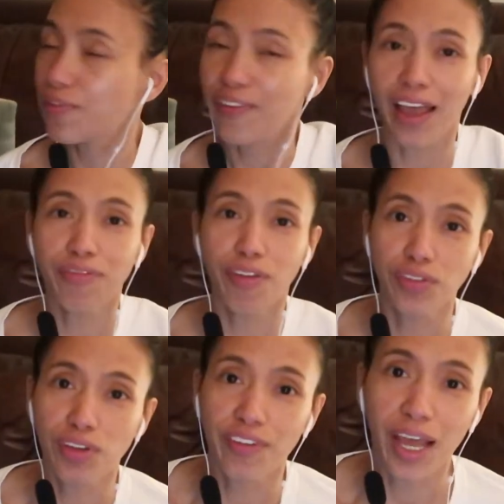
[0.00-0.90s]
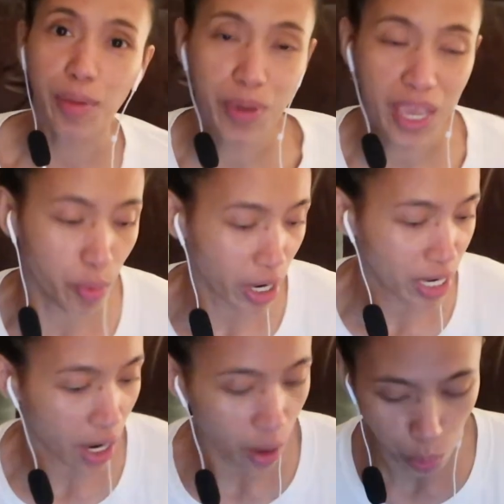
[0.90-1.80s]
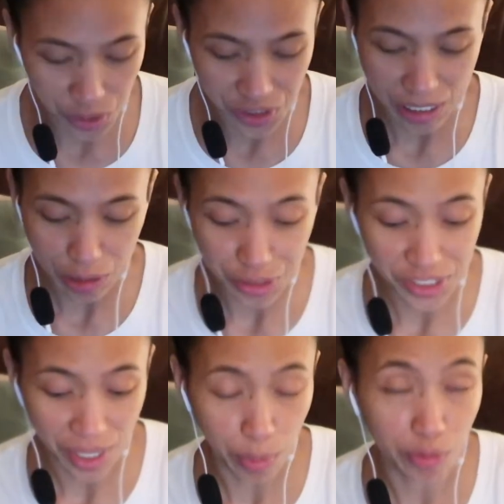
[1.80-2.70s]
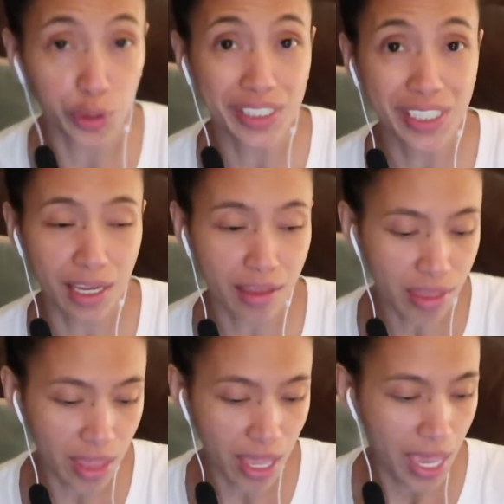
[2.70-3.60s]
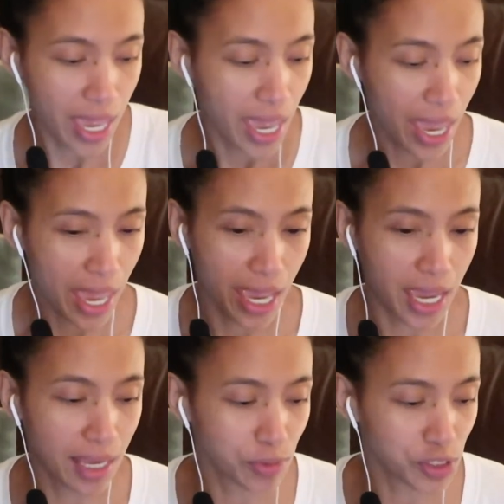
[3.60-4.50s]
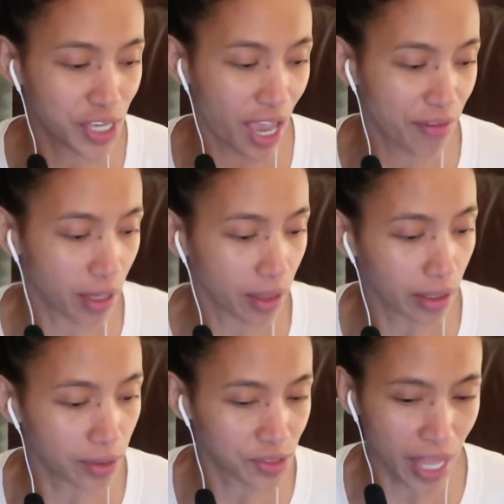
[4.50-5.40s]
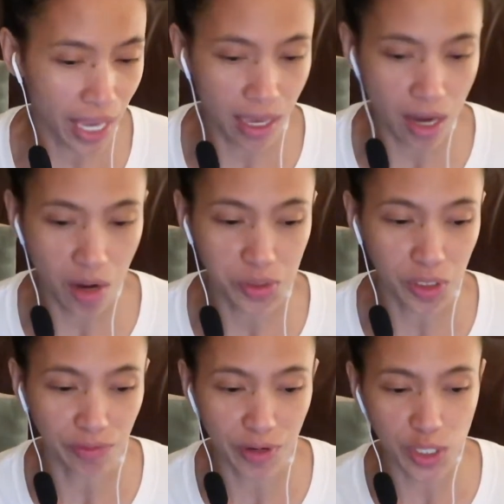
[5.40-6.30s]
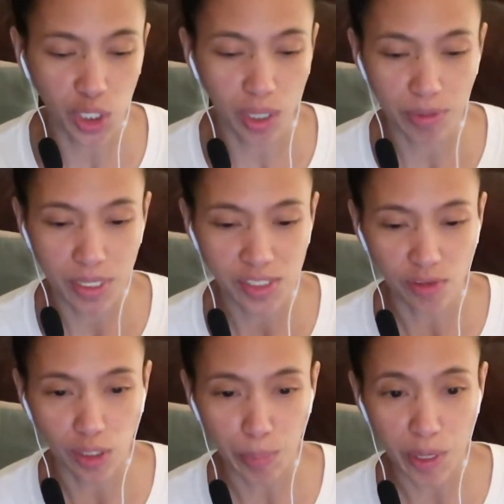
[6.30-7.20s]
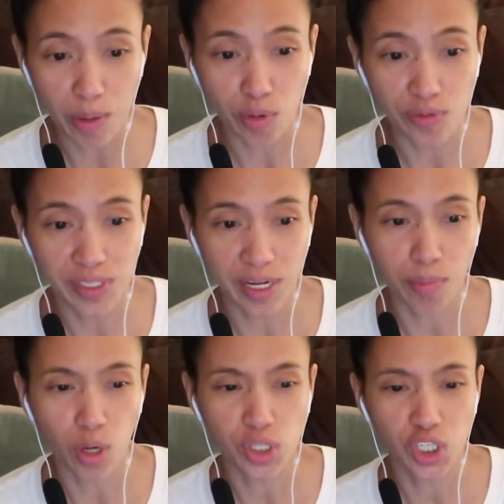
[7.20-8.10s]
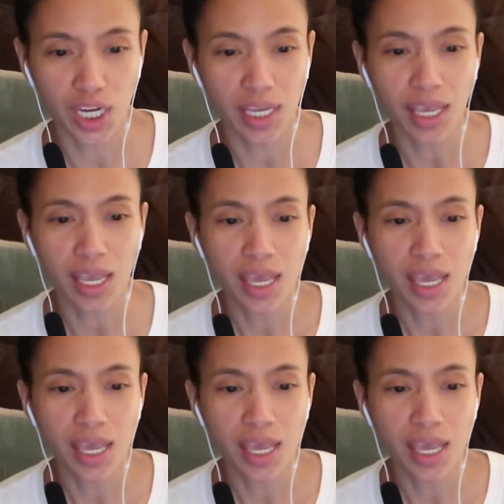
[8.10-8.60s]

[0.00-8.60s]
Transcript: five fifty-five p m right now and we're still on December fourteenth, and just having a little snack here. I'm still finishing up this Filipino movies that I'm watching.